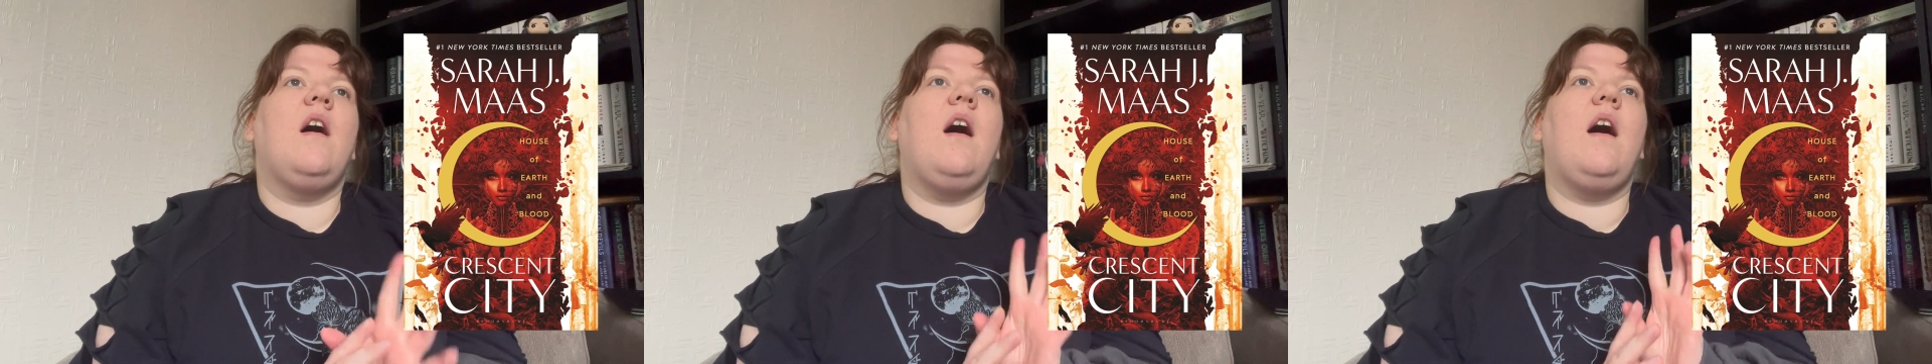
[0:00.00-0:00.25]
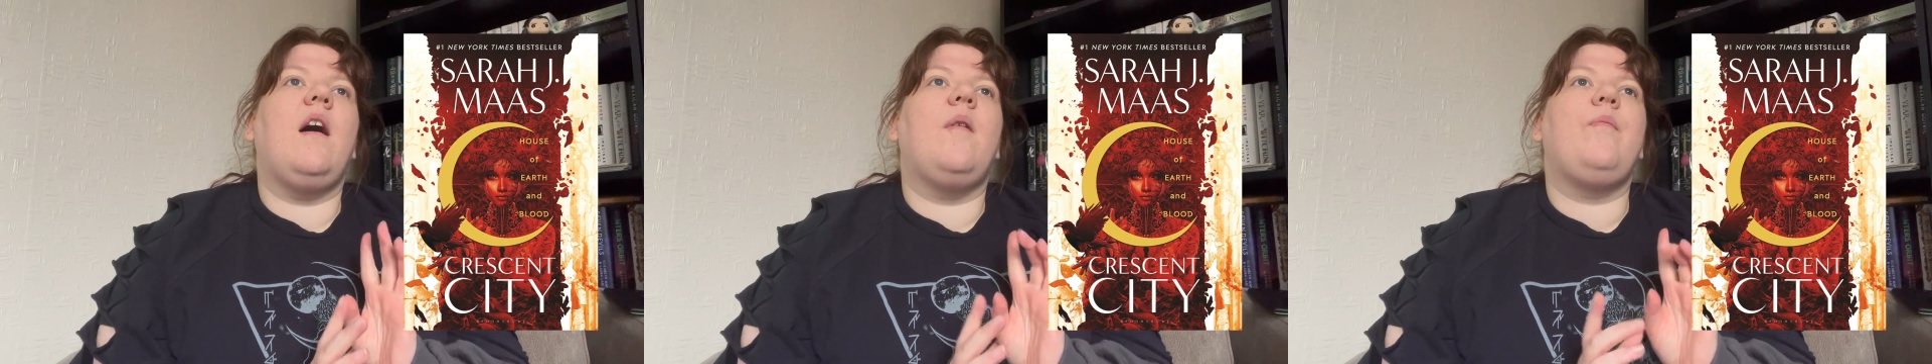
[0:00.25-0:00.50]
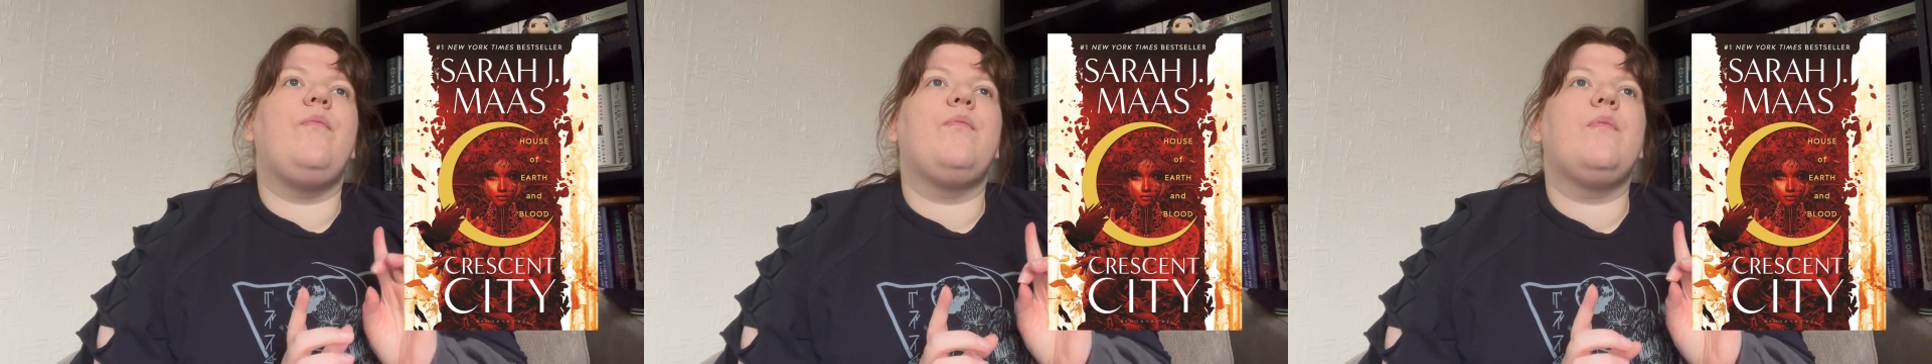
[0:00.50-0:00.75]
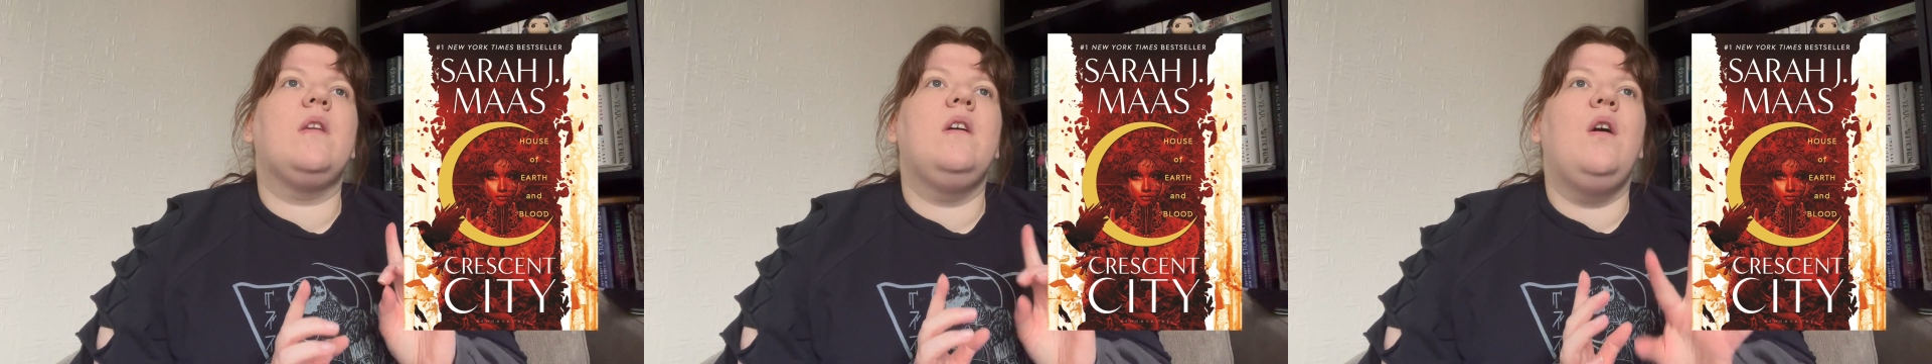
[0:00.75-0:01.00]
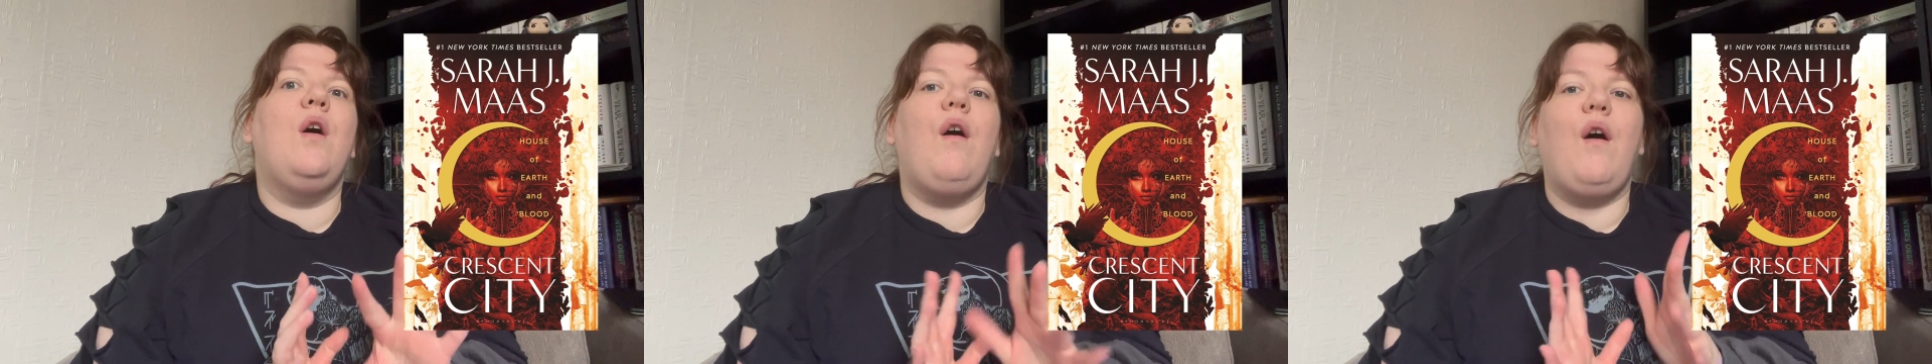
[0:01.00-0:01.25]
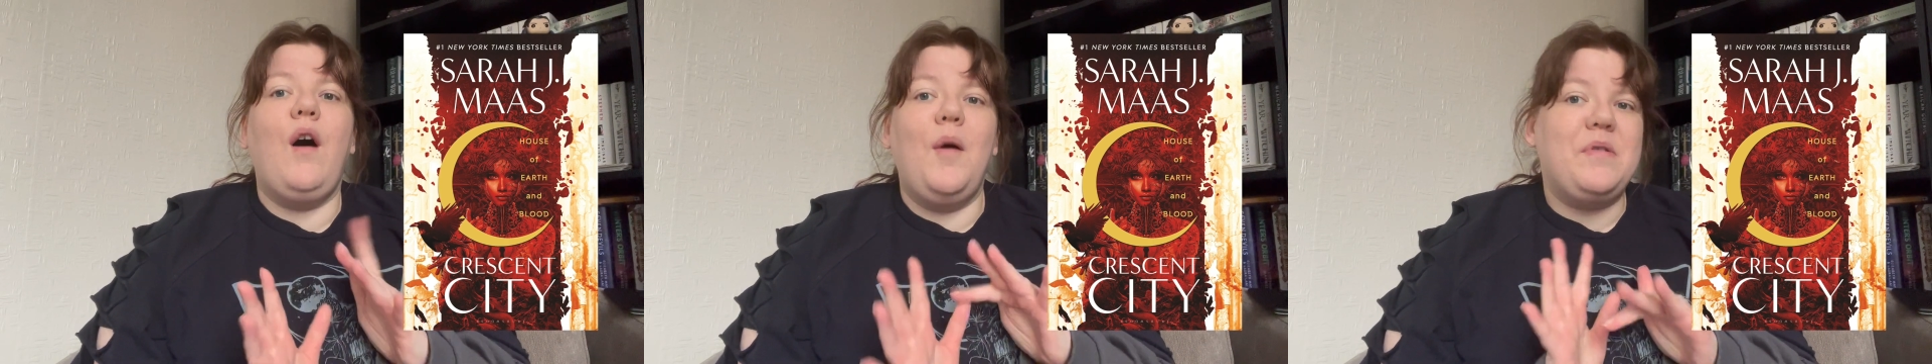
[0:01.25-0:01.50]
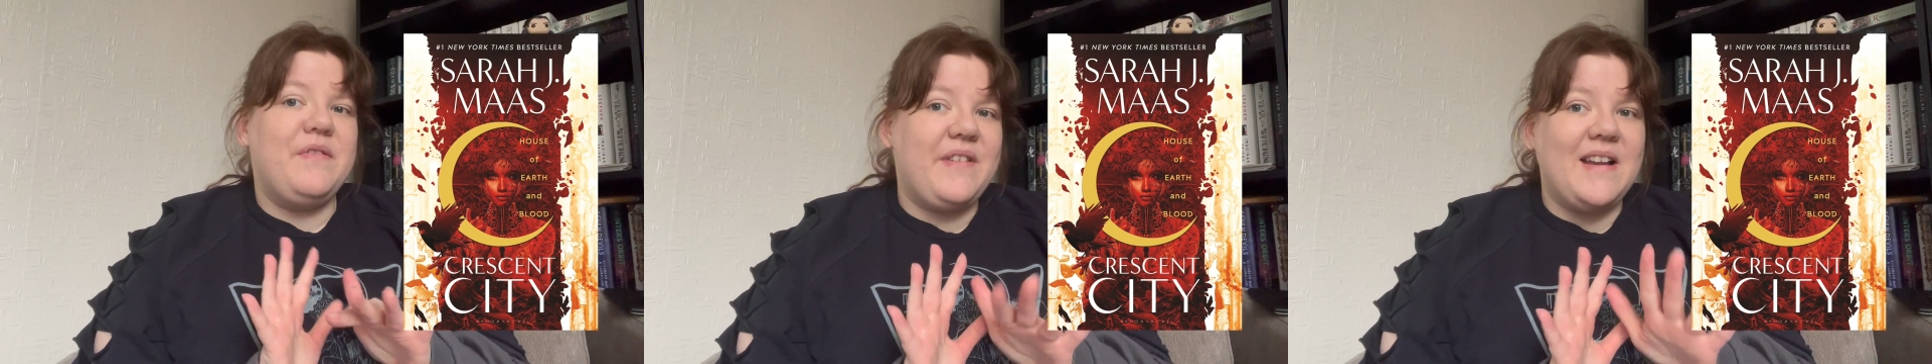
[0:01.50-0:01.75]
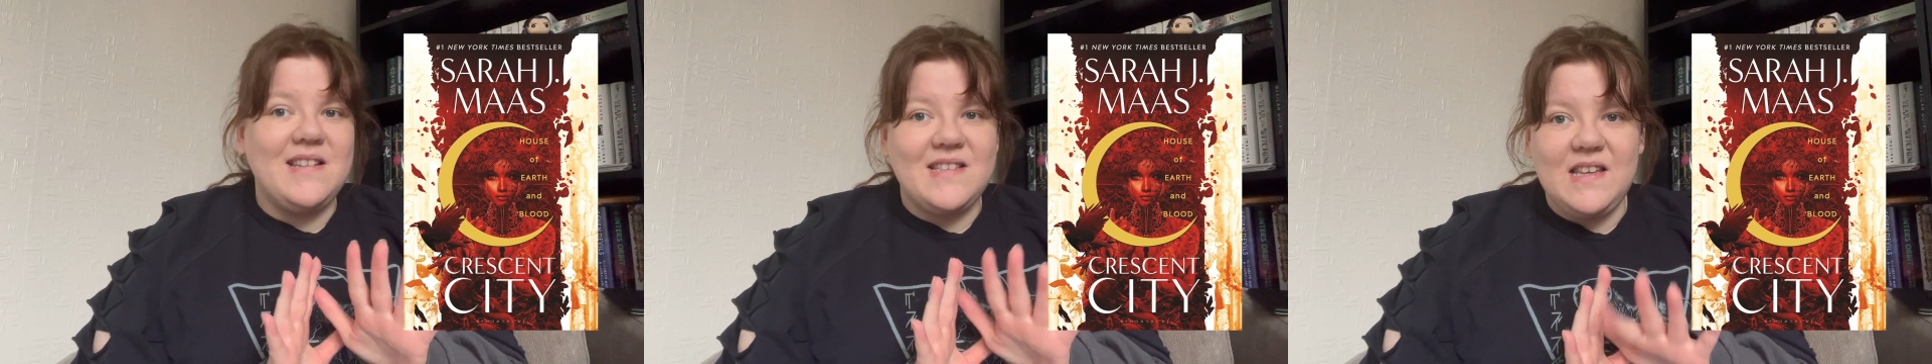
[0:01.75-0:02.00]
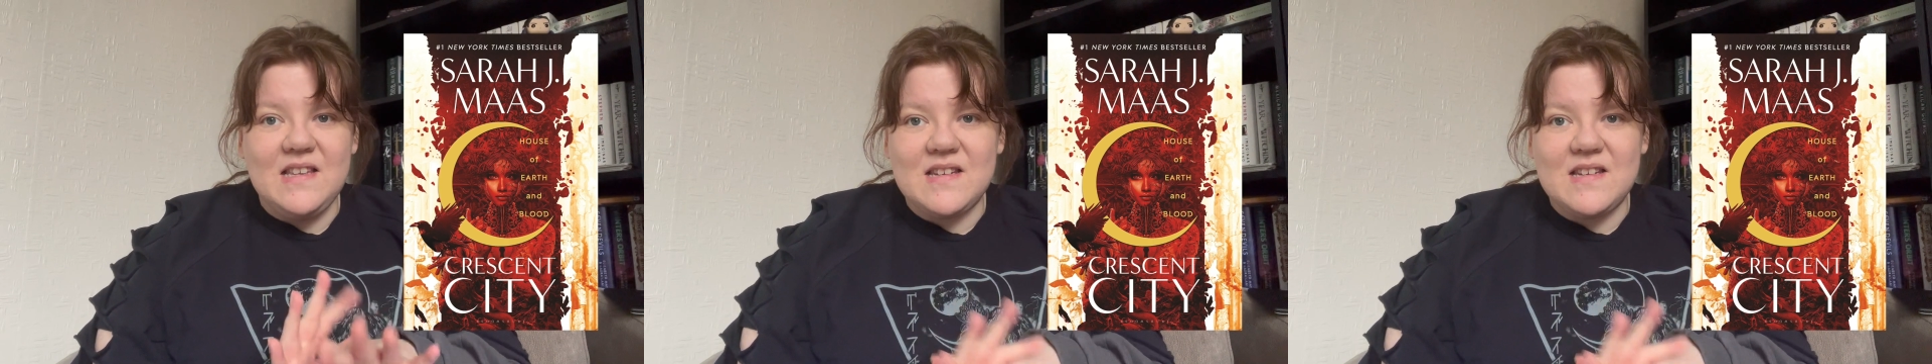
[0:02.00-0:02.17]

urban fantasy